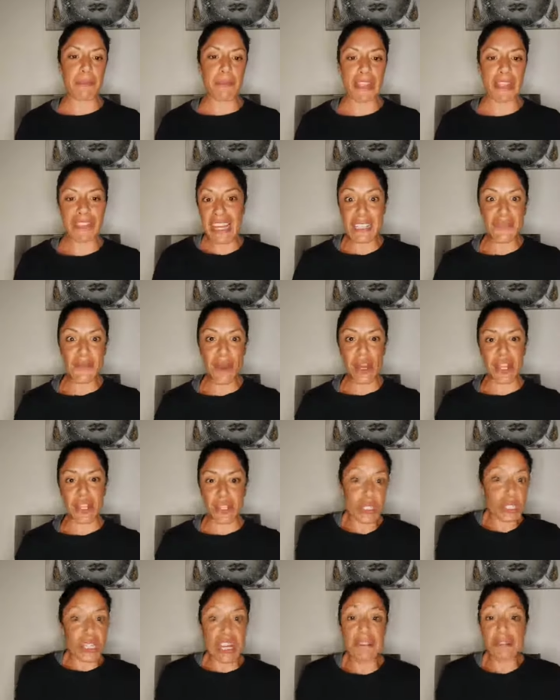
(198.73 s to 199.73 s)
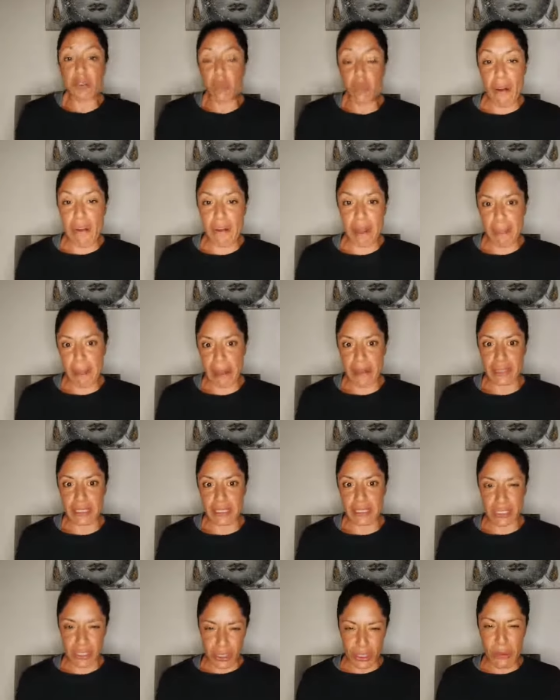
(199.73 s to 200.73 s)
and that's fine you don't have to worry about
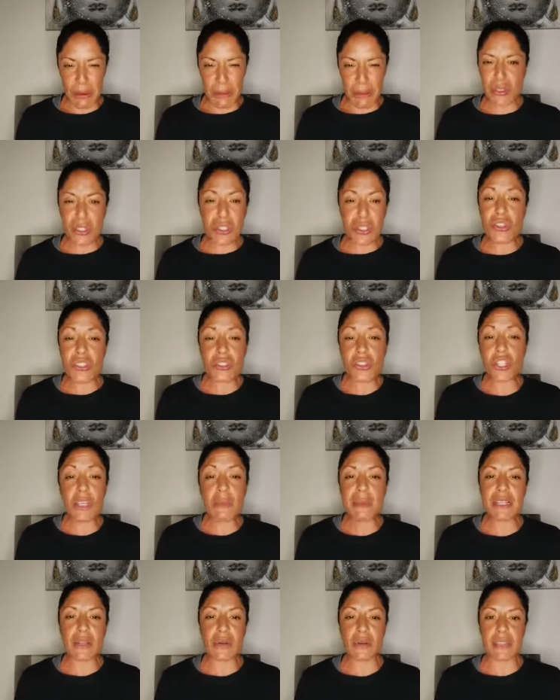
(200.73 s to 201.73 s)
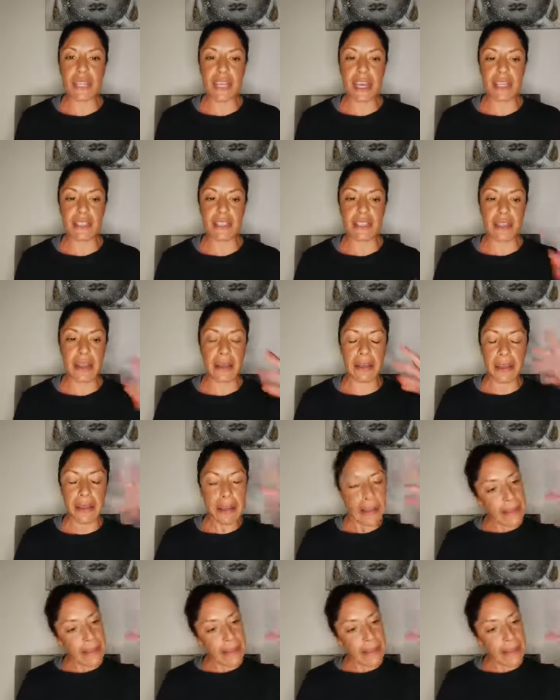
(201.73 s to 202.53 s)
it do you know what I mean just stupid little things like